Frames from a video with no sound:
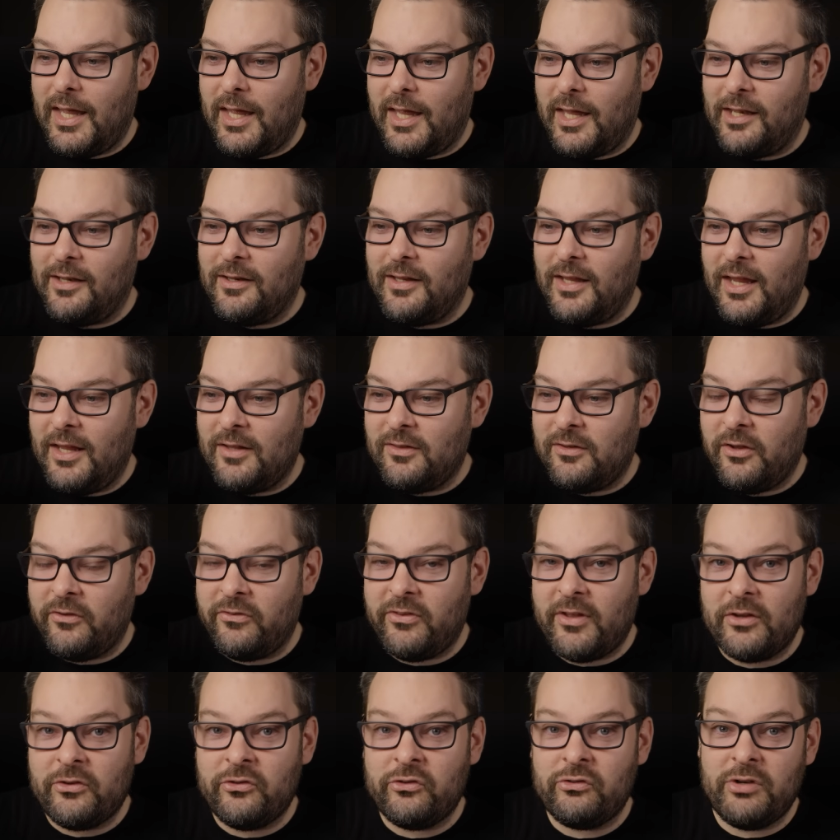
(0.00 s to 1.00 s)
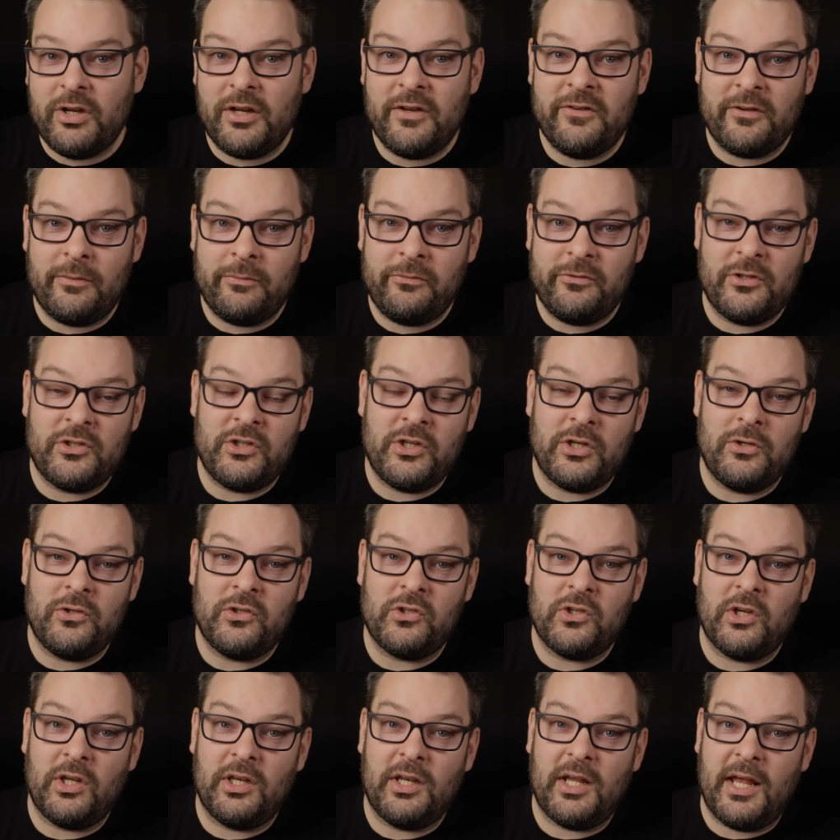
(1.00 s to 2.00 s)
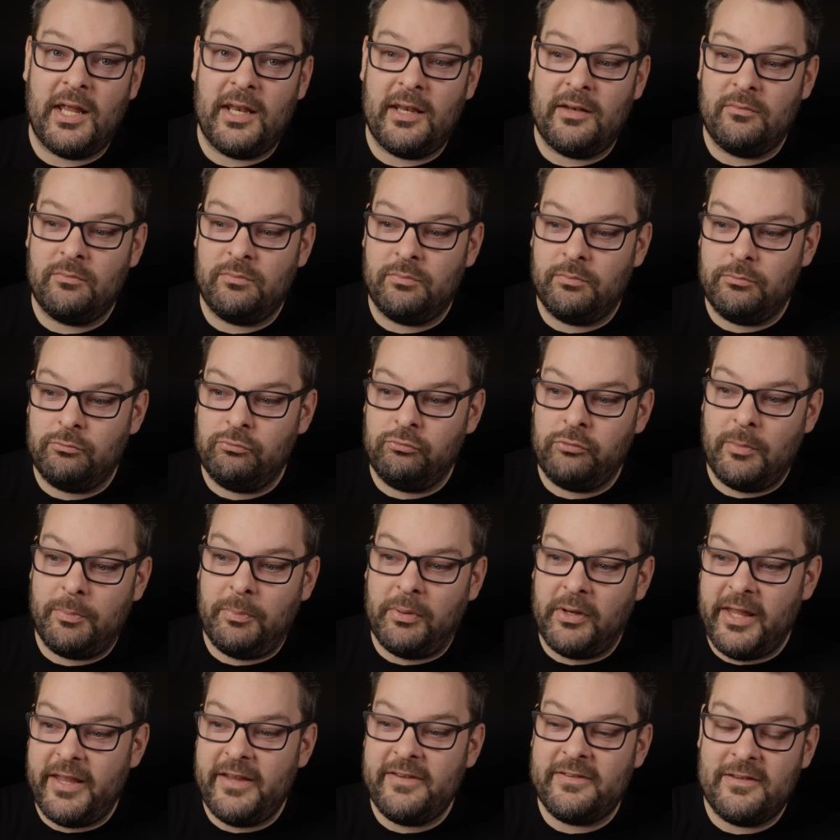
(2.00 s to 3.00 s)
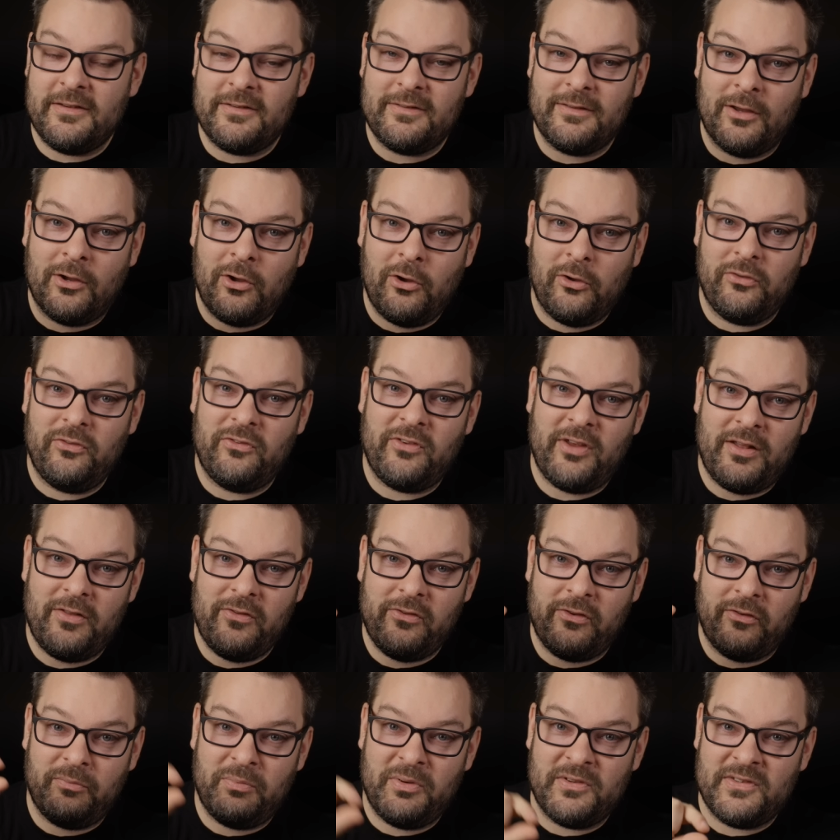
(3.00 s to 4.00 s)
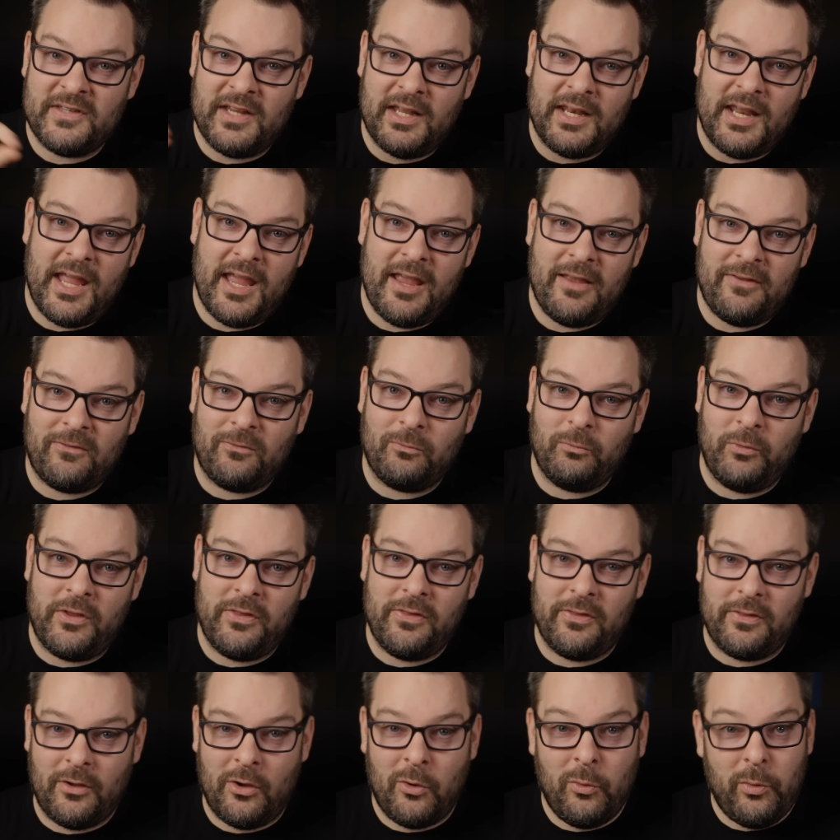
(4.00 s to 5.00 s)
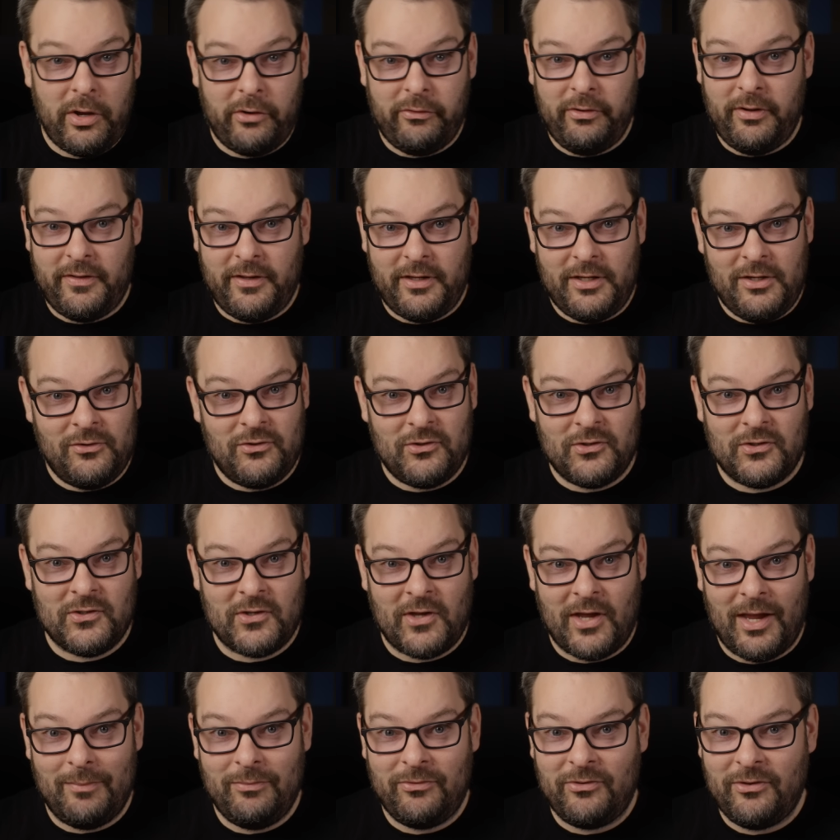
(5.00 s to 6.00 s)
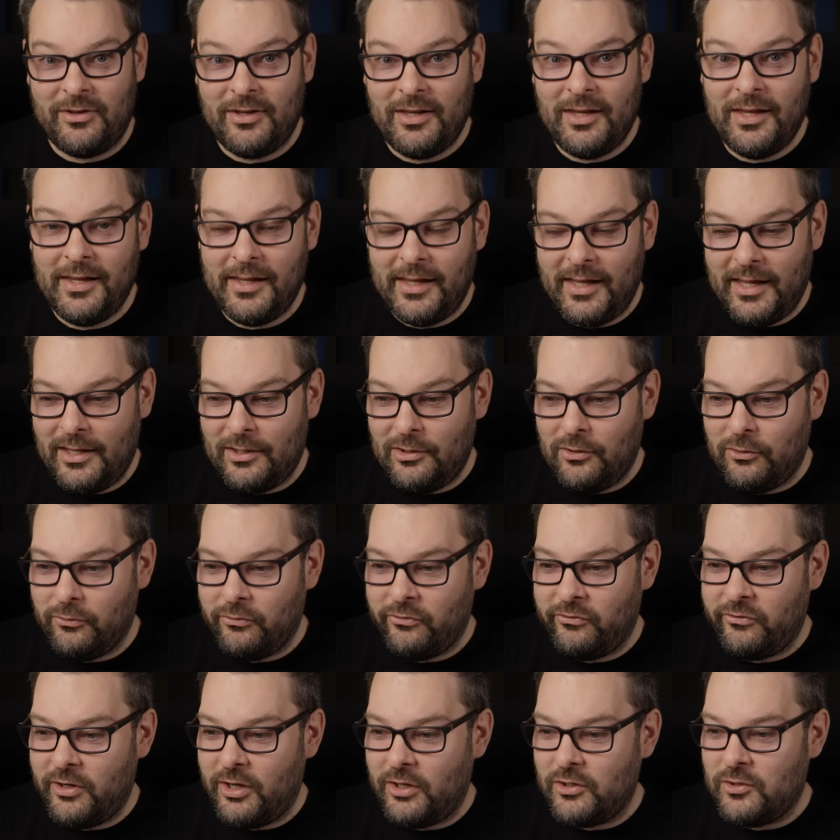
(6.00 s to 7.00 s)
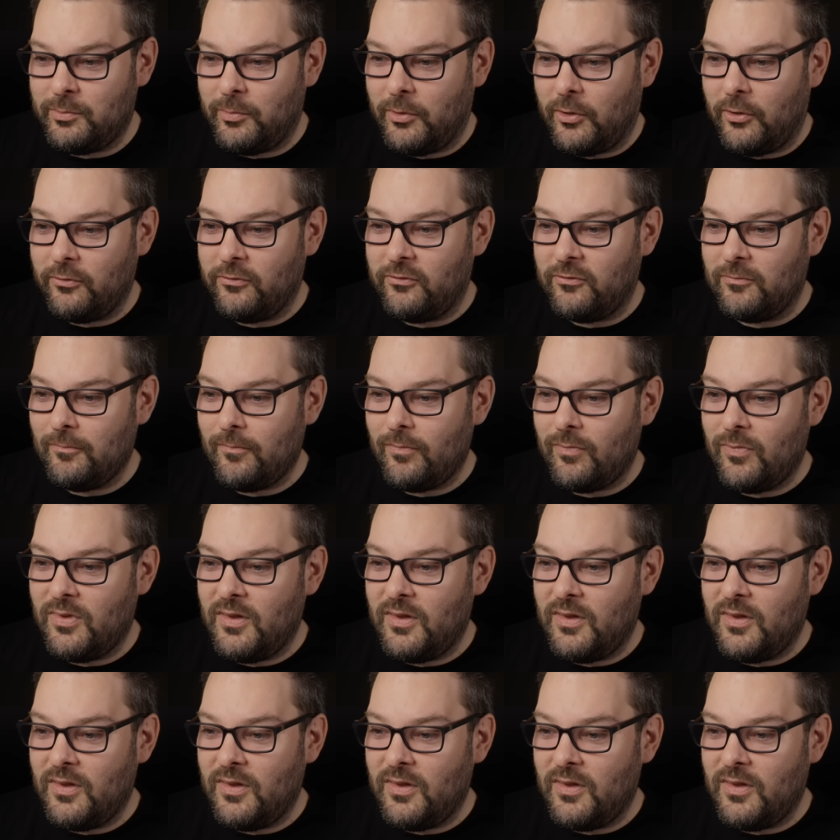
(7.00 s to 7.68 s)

And it does that string substitution and replaces the contents of percent %S with the query that you just typed in your search box.